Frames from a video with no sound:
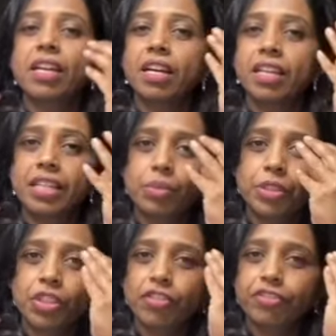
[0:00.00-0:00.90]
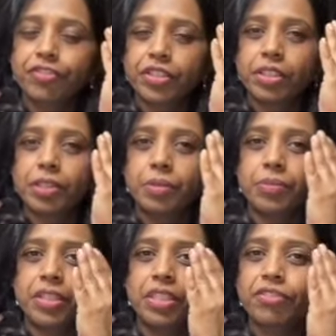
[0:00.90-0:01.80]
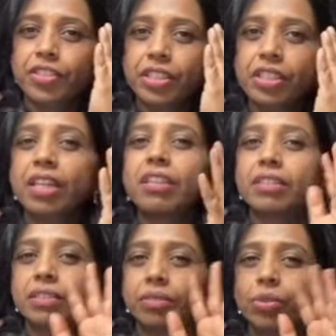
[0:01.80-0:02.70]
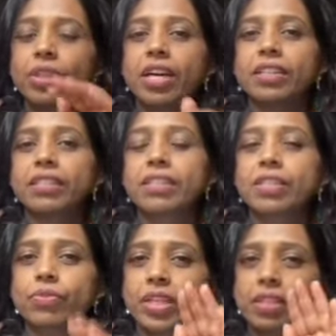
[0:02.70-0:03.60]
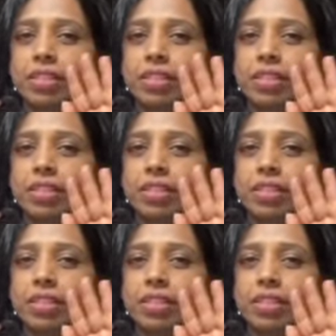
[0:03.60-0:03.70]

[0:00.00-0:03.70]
a little bit of a different color to the eyes, as well as